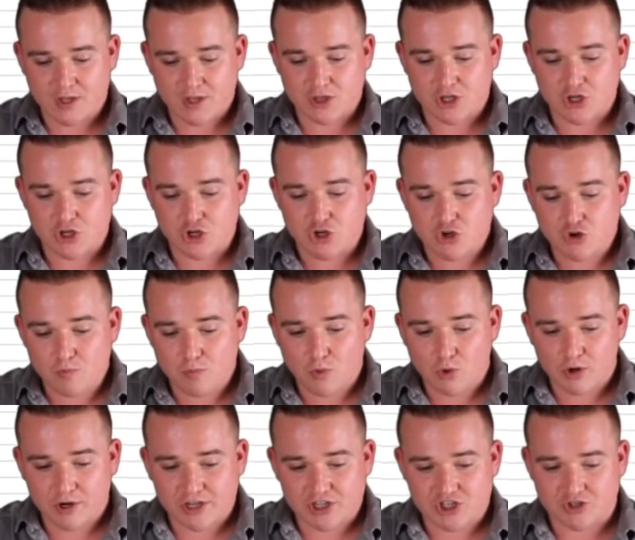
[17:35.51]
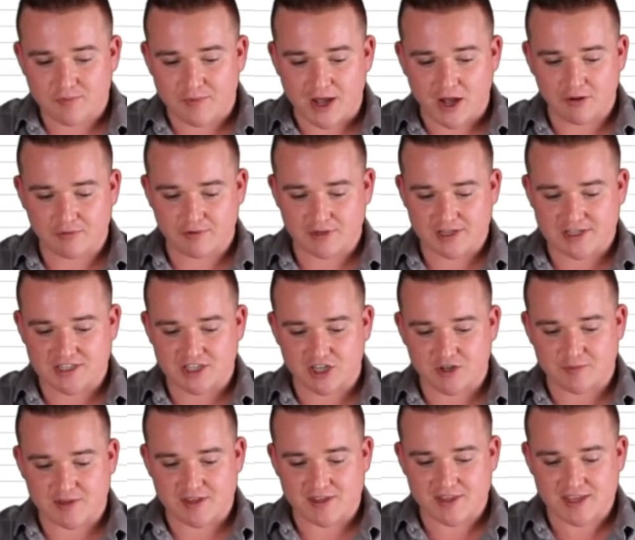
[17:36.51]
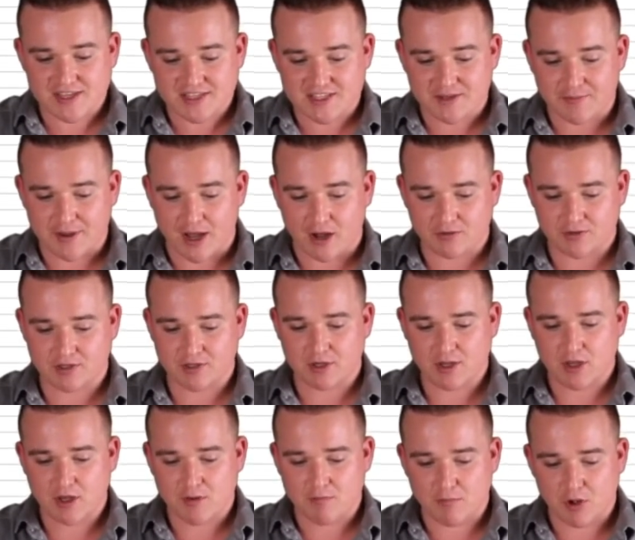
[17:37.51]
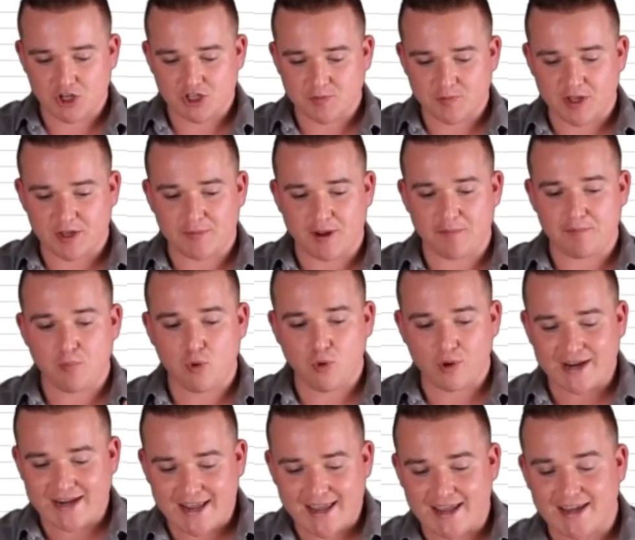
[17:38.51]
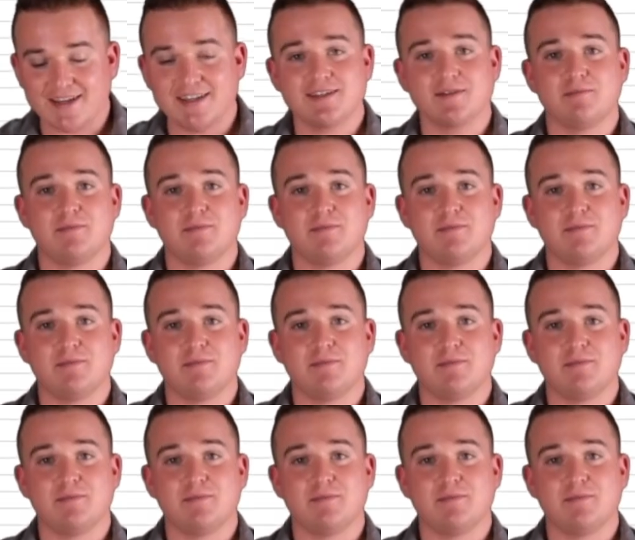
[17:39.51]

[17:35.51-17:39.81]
The new mortgage amount is going to be this amount multiplied by zero point eight,